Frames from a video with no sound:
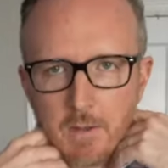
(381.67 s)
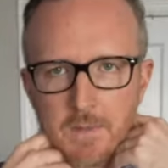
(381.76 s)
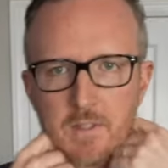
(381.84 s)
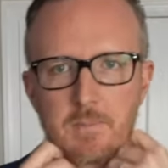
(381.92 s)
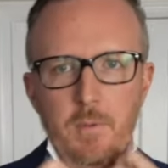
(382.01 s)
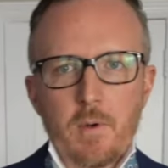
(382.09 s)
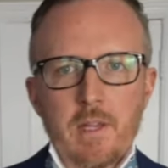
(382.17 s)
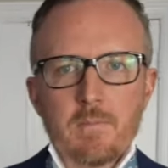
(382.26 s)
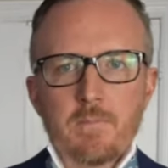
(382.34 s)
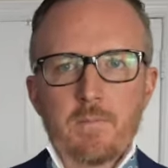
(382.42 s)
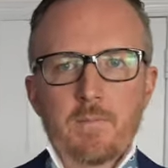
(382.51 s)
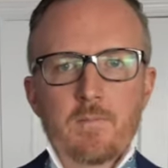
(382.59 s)
at this point,
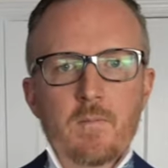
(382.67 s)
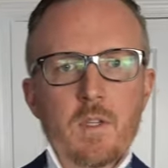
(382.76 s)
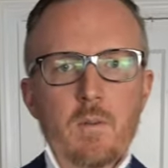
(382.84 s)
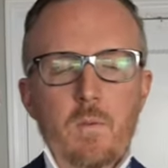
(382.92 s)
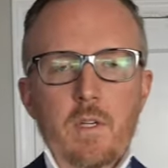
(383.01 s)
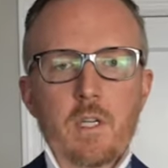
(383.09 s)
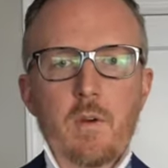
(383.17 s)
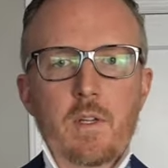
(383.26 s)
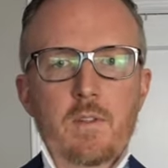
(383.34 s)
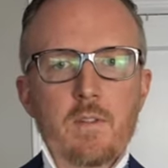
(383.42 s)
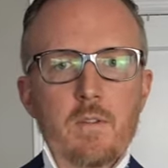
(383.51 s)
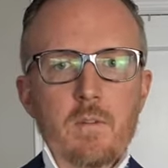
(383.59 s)
we're
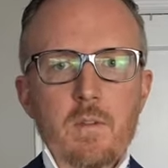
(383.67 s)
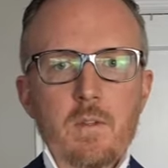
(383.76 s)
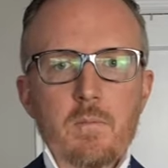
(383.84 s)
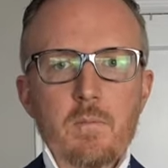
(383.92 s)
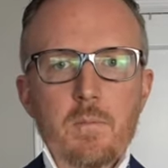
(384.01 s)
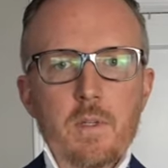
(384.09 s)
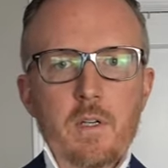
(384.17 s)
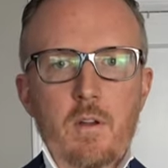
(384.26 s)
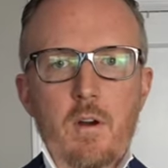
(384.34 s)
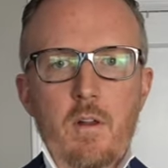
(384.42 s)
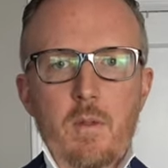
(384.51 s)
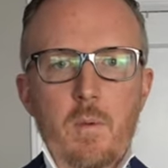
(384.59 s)
going to put it
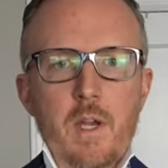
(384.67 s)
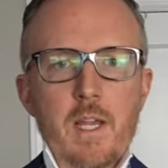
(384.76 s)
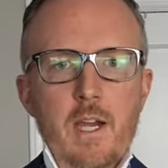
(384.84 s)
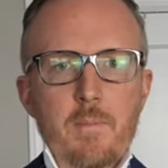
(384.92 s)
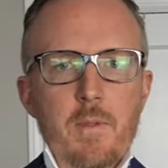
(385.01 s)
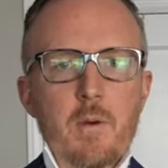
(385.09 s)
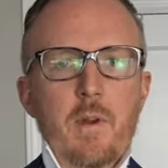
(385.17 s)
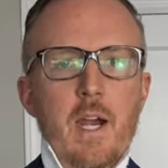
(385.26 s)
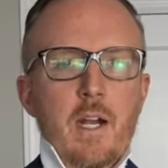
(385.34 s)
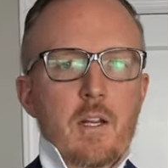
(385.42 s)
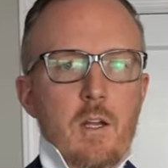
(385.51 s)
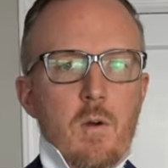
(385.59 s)
all the way up there. We're not
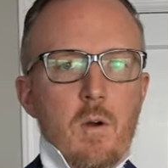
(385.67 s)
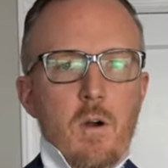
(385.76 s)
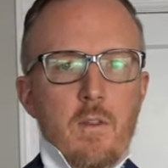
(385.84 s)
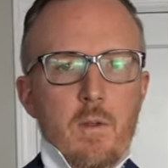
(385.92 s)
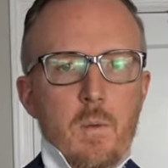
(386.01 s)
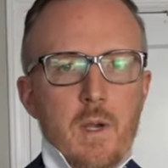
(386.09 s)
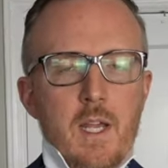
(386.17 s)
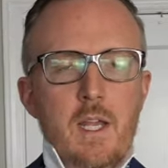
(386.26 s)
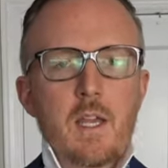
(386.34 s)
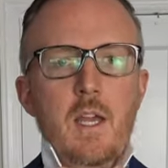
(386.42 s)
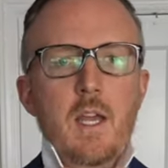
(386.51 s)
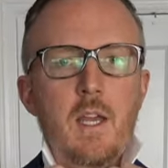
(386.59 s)
going to go all the
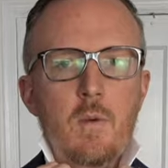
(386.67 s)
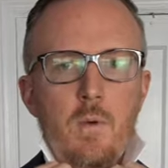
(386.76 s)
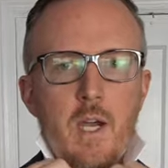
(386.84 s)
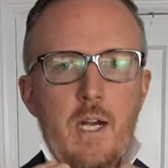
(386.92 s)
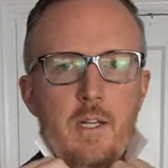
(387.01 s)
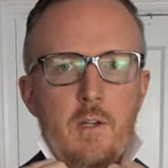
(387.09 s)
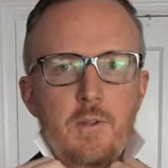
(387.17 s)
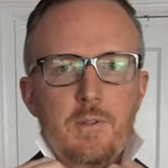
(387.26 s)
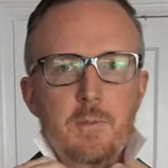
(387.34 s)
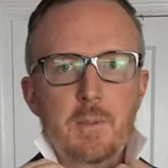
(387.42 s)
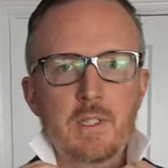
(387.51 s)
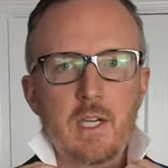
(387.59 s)
way. We're not going to go
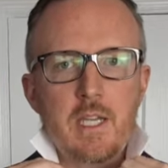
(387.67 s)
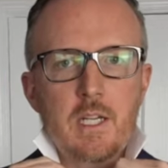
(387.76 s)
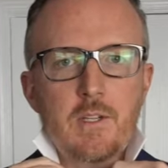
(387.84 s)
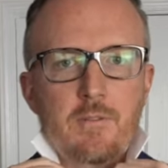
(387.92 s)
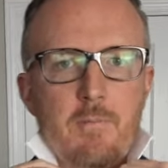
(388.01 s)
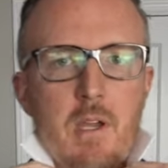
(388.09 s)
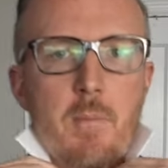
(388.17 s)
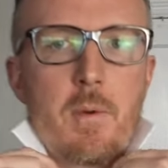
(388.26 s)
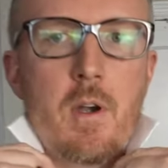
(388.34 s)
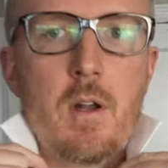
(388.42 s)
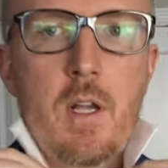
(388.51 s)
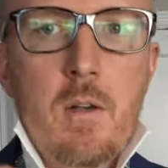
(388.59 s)
super tight because
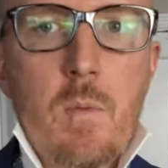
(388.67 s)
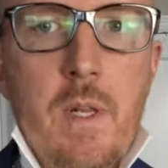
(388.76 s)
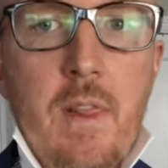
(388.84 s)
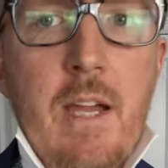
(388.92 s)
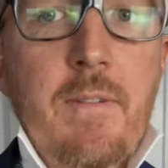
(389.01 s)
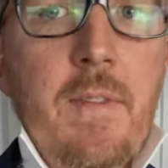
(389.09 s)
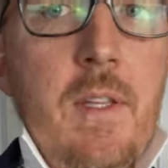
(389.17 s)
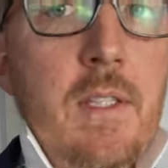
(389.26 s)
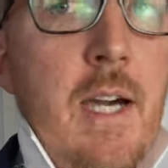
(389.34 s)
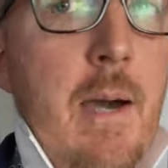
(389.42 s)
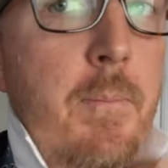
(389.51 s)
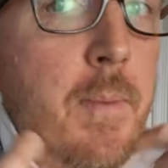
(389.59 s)
remember, we left the
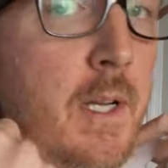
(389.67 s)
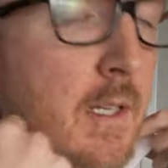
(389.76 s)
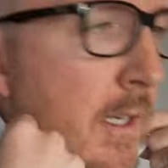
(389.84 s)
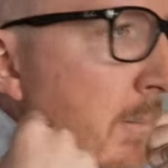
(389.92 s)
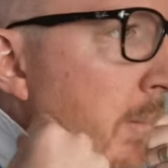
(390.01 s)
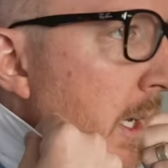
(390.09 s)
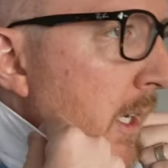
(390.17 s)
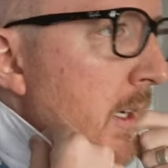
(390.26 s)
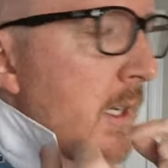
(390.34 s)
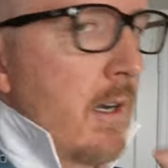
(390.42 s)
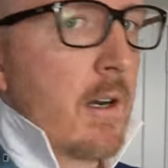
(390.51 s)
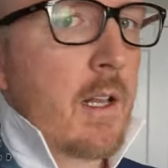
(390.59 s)
top button
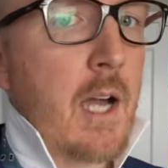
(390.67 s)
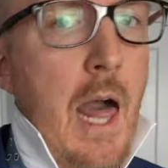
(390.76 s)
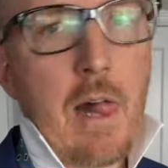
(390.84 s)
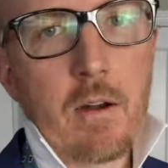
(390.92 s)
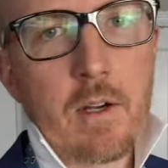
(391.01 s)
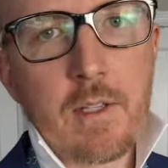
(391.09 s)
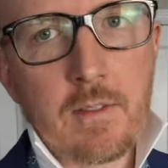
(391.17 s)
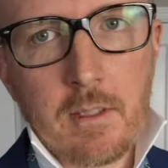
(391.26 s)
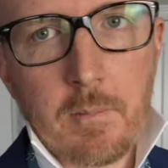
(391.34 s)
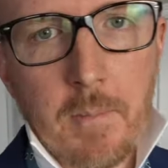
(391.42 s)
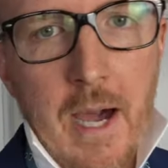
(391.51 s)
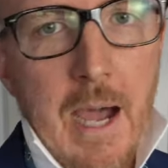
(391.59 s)
unbuttoned and our collar is
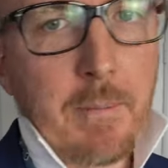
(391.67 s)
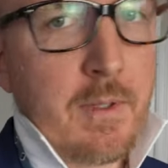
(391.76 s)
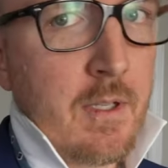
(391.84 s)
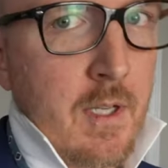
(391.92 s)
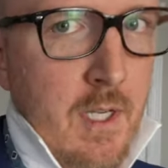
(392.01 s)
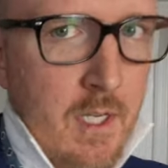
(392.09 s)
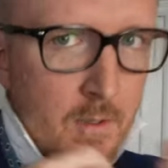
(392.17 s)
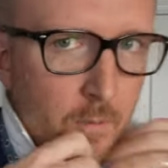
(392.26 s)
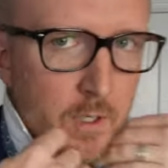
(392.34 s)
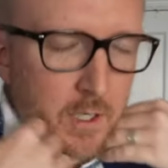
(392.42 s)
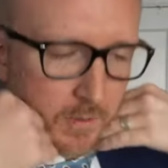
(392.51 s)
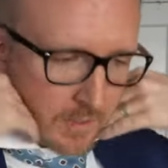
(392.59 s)
still popped.
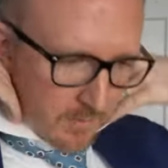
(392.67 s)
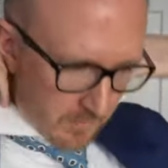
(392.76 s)
We're going